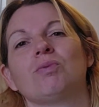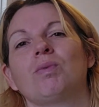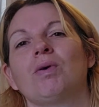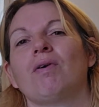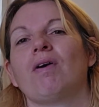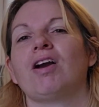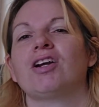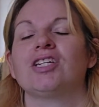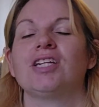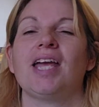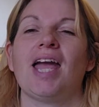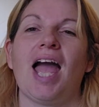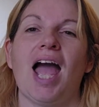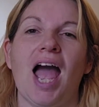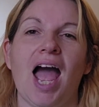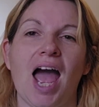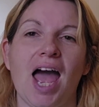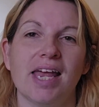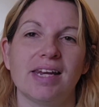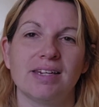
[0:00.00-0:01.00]
we were actually
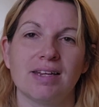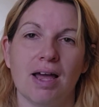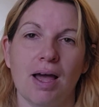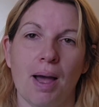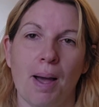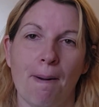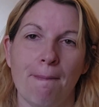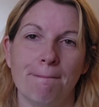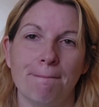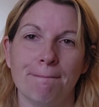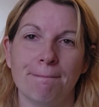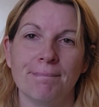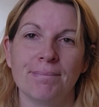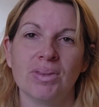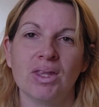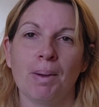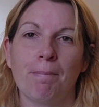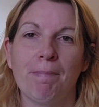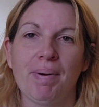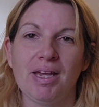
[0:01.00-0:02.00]
at
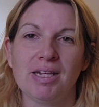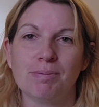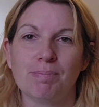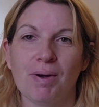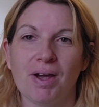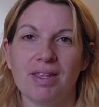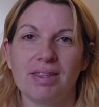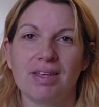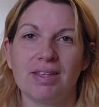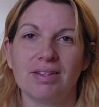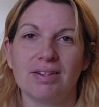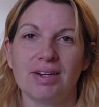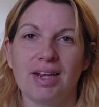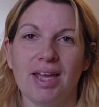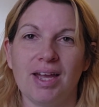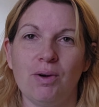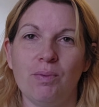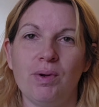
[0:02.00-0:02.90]
Best Buy the other day.